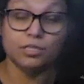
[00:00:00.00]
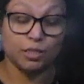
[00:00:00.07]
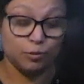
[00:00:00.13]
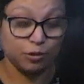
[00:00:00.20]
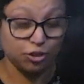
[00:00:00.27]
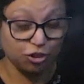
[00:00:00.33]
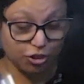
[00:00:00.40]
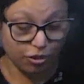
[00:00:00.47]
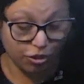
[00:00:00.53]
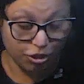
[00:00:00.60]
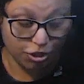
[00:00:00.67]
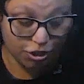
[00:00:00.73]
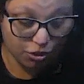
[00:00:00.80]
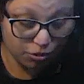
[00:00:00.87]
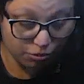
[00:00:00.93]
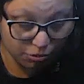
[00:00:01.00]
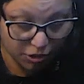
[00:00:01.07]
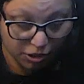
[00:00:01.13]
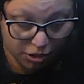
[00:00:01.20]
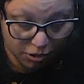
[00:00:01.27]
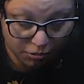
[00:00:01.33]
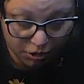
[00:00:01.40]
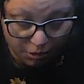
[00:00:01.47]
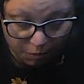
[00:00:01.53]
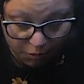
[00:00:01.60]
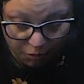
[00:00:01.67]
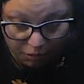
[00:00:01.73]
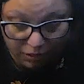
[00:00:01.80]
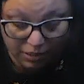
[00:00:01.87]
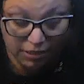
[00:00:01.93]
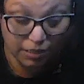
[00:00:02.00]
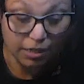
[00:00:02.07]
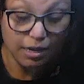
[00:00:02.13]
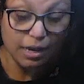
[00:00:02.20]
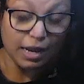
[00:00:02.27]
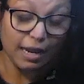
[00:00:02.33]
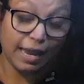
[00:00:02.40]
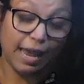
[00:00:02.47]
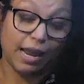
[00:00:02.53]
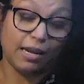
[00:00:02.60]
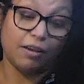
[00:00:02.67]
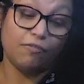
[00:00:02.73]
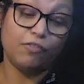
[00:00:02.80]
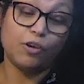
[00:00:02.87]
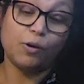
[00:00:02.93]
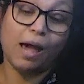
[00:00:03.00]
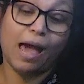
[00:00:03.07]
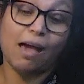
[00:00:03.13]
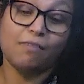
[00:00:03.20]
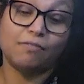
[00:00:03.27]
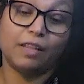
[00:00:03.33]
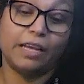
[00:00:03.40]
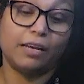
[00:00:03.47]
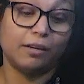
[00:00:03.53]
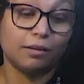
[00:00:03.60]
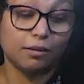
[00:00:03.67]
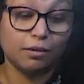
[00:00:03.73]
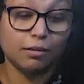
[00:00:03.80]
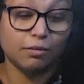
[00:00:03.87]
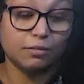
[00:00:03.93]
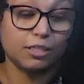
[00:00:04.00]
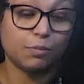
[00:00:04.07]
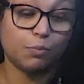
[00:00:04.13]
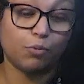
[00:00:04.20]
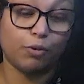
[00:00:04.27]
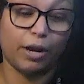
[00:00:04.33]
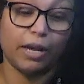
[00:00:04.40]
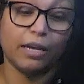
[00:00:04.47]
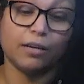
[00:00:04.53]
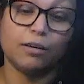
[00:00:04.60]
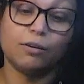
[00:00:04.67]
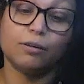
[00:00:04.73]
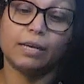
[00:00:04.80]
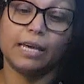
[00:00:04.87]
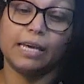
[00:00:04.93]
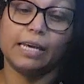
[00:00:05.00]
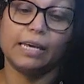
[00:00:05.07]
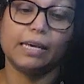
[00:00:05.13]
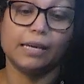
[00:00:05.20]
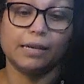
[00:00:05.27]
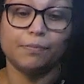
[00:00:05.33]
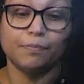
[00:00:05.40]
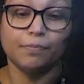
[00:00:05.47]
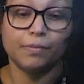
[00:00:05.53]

and we're just going to use 2 spoons. Again, if you have like a spring cookie